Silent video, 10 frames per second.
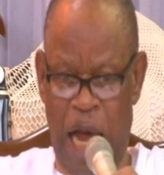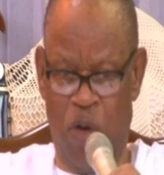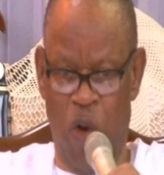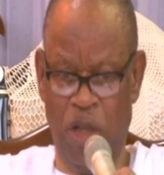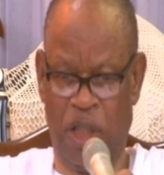
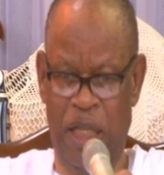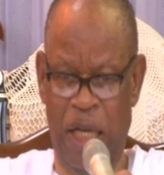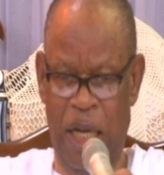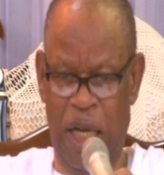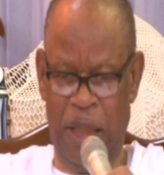And once
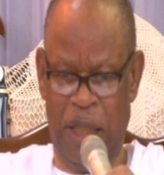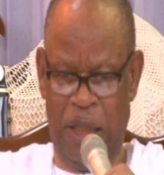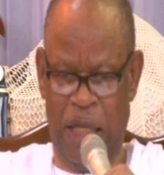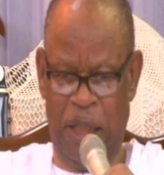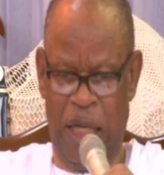the,
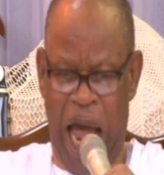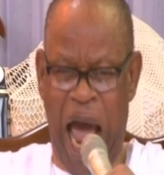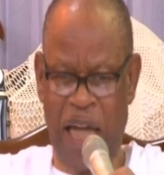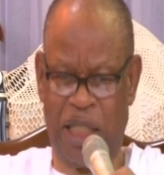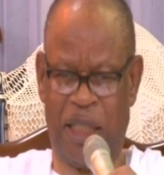the, the, the
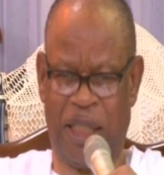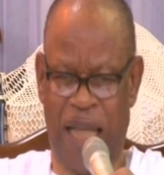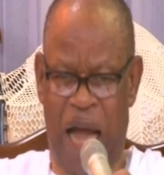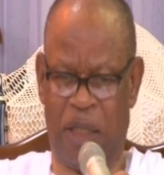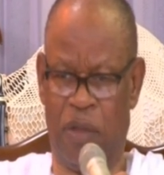act
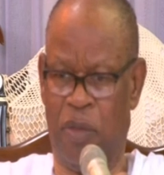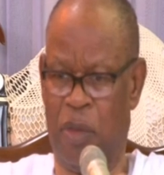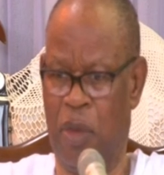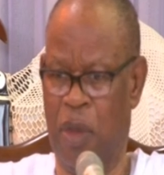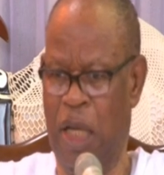started,
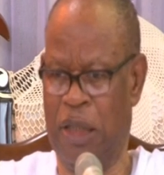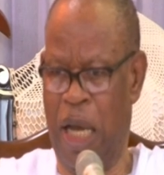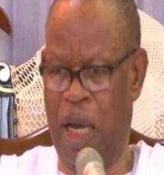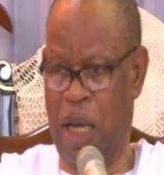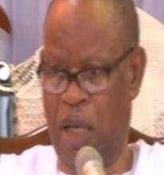they
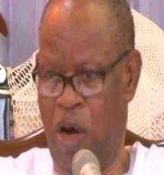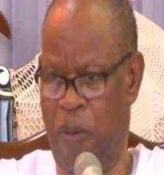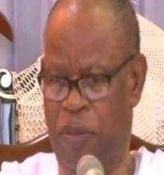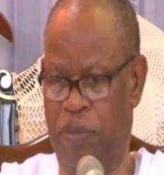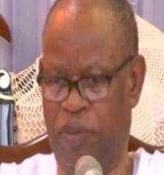said,
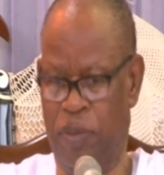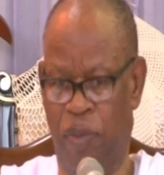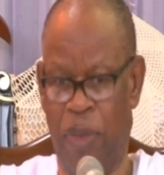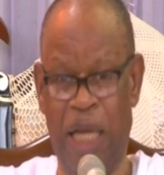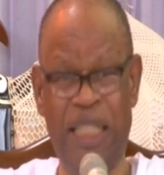come.
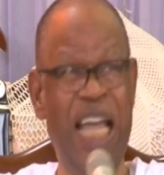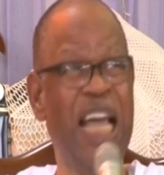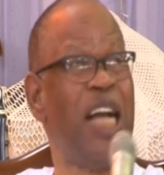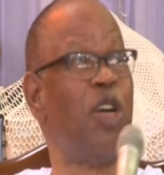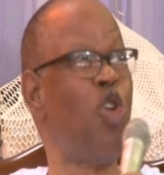
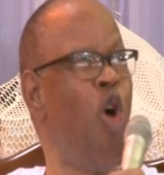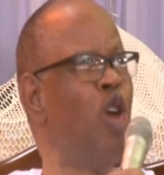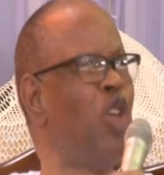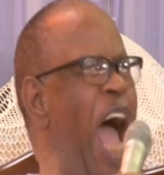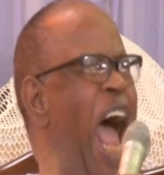They
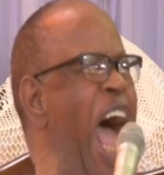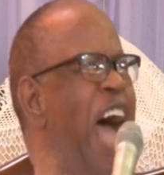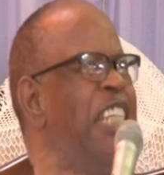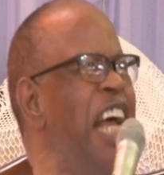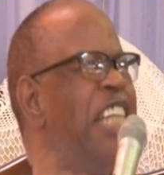caught
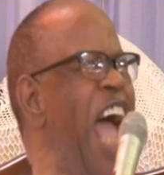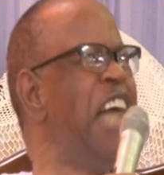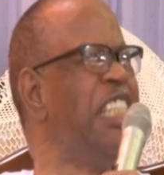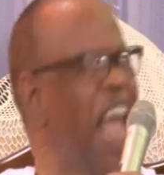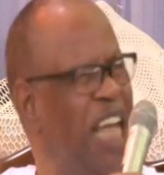her
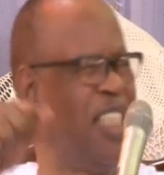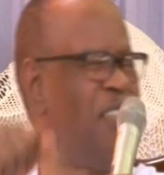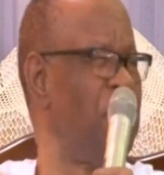red-handed.